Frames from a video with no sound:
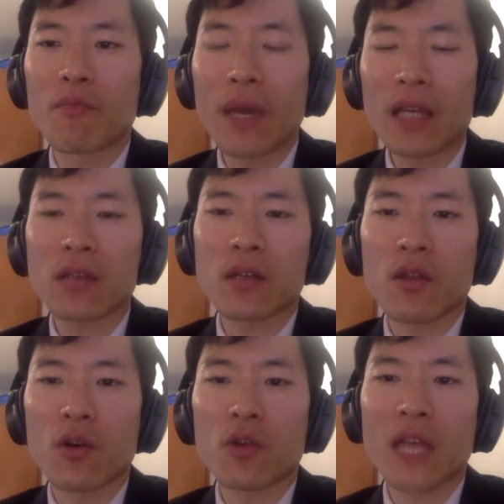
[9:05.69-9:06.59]
and
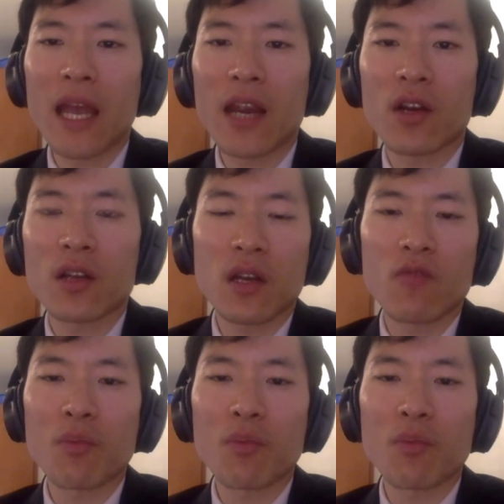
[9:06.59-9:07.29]
basically those areas are